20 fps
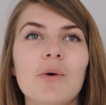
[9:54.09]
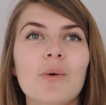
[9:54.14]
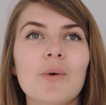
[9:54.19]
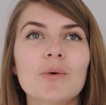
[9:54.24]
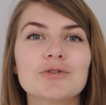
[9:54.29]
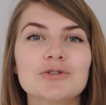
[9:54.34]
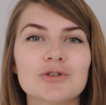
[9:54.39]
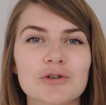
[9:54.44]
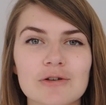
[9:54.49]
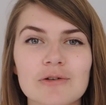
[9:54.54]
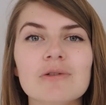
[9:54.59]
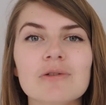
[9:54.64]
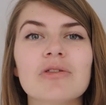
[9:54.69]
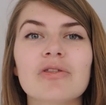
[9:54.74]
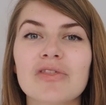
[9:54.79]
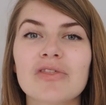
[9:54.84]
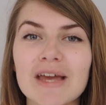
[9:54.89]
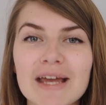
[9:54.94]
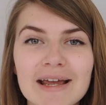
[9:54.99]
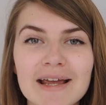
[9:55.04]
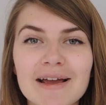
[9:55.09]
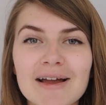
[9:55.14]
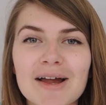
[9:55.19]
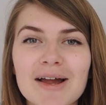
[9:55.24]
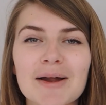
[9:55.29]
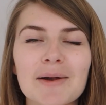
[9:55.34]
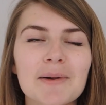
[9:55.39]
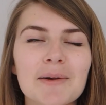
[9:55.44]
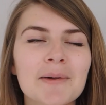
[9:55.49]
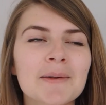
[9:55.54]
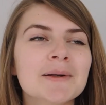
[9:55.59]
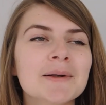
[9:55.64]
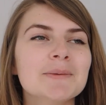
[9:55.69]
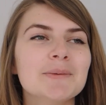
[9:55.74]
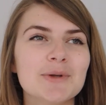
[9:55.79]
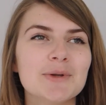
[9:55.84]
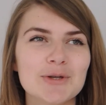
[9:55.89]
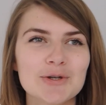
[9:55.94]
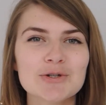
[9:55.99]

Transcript: or so you think, but